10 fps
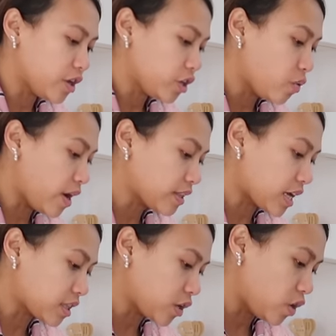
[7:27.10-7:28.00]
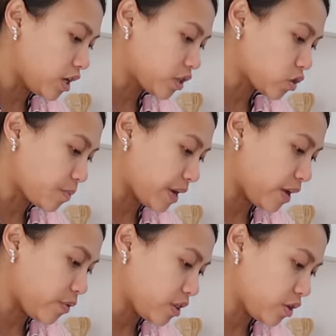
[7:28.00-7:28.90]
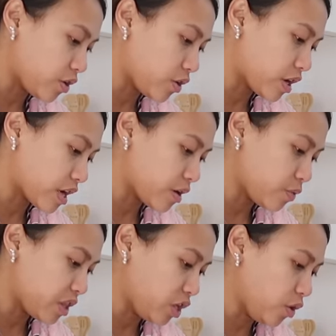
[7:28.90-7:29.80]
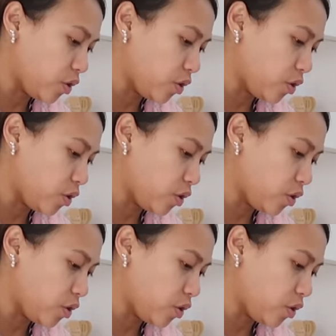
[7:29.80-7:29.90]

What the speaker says: You want Ate Holly to play with your with you?